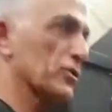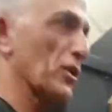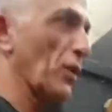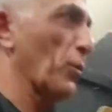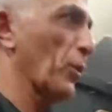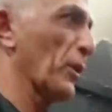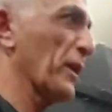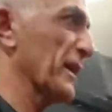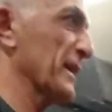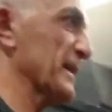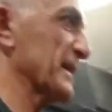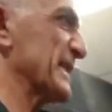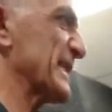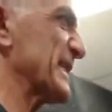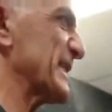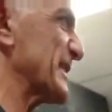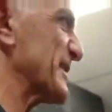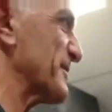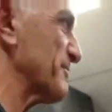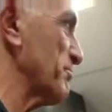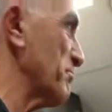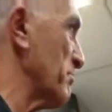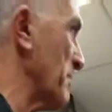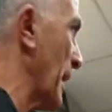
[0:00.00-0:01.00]
I wanted to
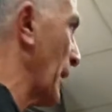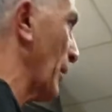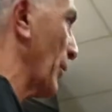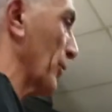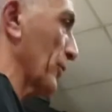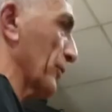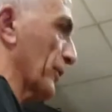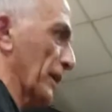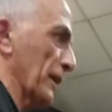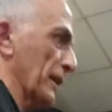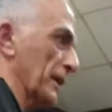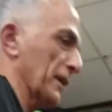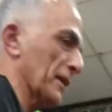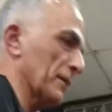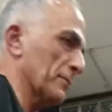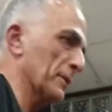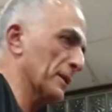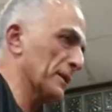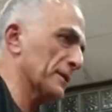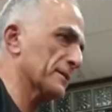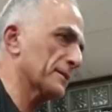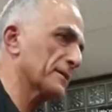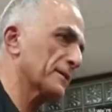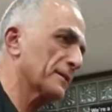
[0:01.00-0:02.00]
smell the liniment.